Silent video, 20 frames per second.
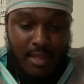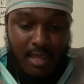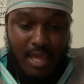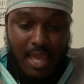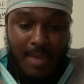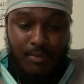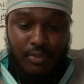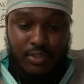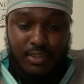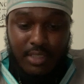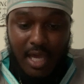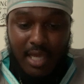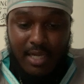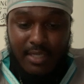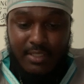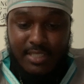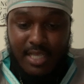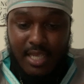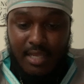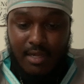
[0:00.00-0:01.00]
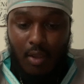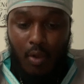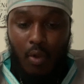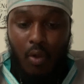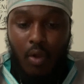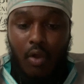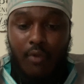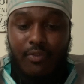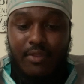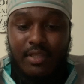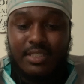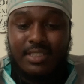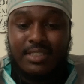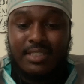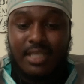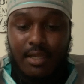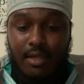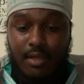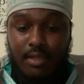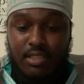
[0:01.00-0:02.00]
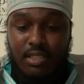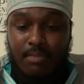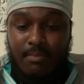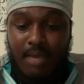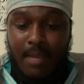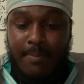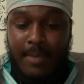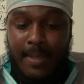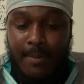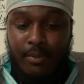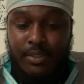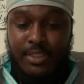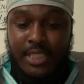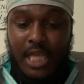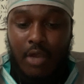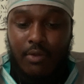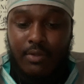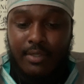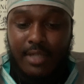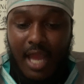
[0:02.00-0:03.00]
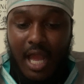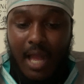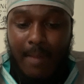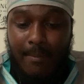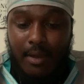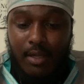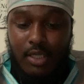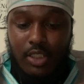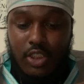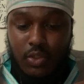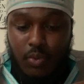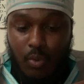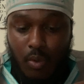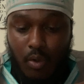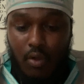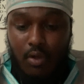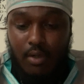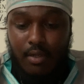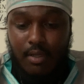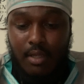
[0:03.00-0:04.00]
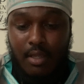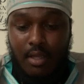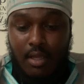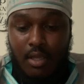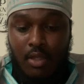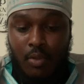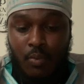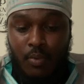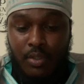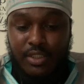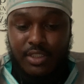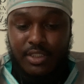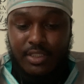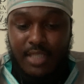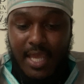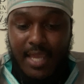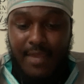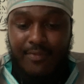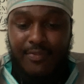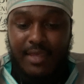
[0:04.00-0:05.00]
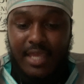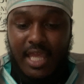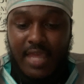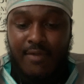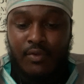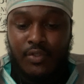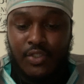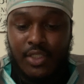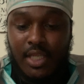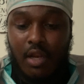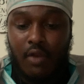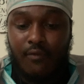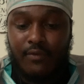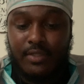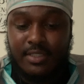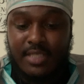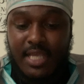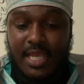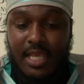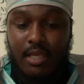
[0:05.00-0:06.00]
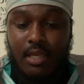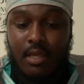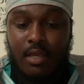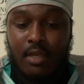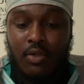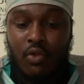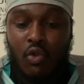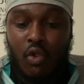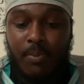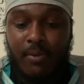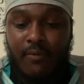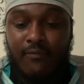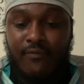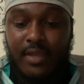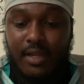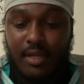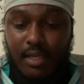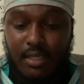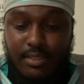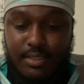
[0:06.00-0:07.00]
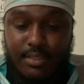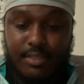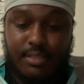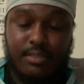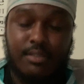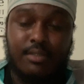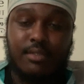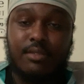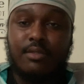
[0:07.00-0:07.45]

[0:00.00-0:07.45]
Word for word: Amos 9 to 10. All the sinners of my people shall die by the sword, which say the evil shall not overtake nor prevent us.